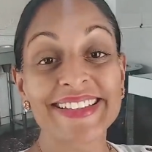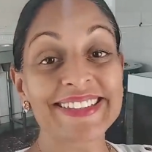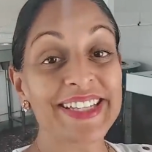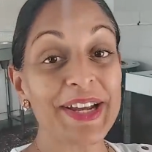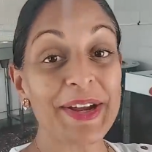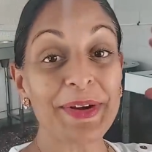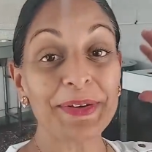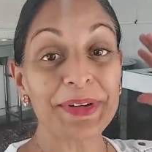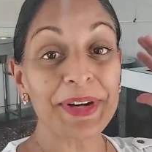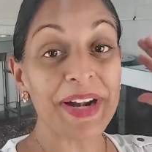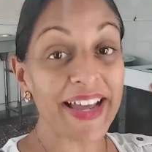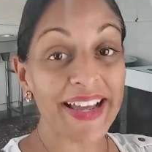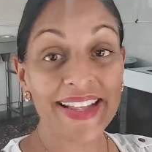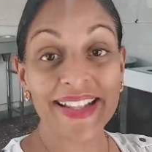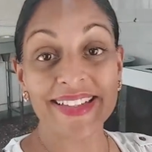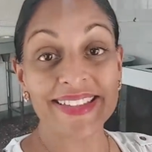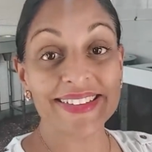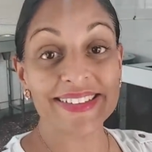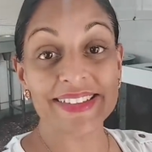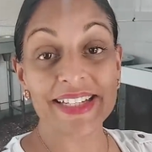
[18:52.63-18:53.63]
they're
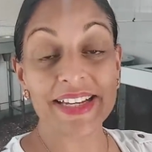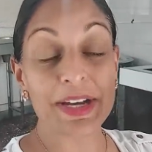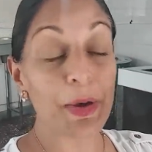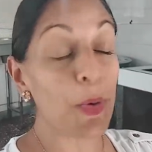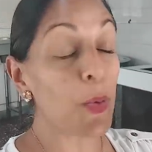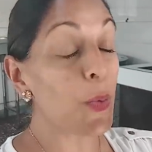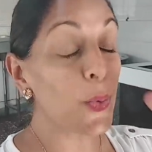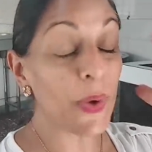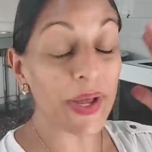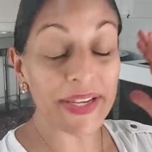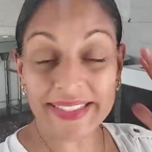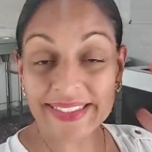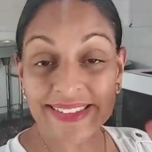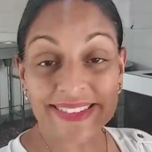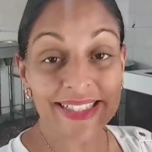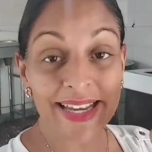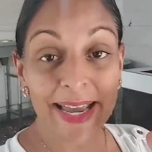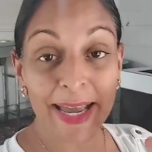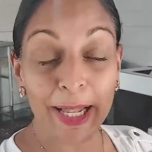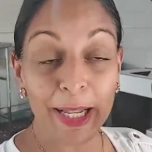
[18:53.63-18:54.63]
real
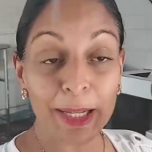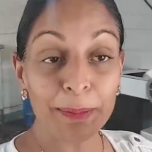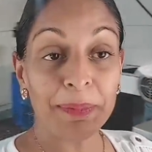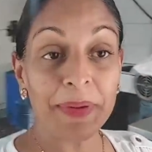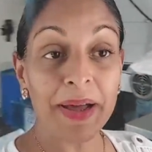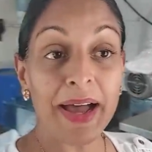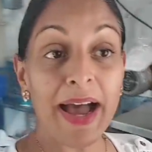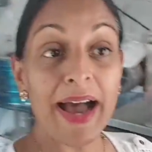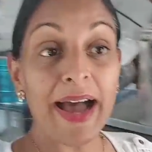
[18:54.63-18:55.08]
willing to help.